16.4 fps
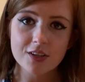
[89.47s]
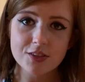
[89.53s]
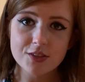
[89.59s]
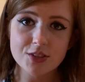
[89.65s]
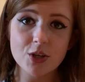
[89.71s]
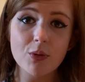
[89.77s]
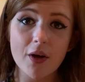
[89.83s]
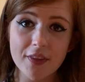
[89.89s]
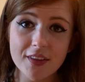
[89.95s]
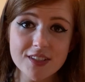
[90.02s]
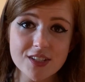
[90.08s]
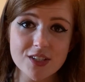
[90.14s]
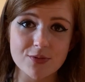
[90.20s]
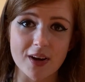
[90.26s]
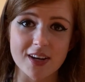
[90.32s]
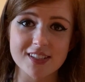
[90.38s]
So while this
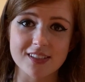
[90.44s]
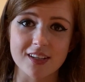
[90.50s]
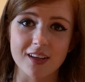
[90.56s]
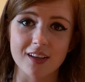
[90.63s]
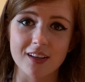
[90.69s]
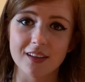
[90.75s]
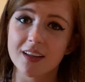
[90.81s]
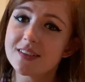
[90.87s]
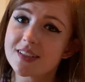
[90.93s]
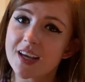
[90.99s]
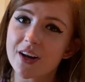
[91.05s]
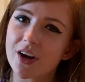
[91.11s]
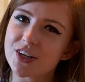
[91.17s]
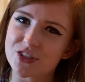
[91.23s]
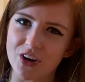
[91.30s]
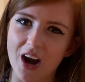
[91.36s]
is resting, let's get
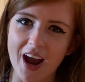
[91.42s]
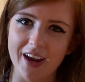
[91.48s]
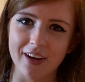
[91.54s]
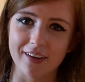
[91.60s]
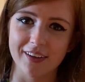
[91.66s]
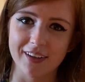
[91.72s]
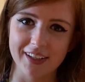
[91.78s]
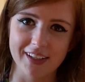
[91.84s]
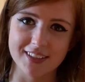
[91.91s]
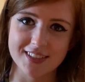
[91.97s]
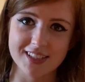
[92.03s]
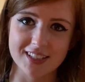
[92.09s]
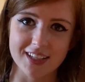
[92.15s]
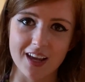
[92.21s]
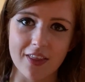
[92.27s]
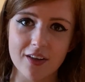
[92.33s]
our dry ingredients
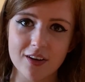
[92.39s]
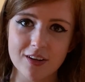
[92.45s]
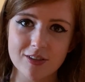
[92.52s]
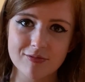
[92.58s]
together.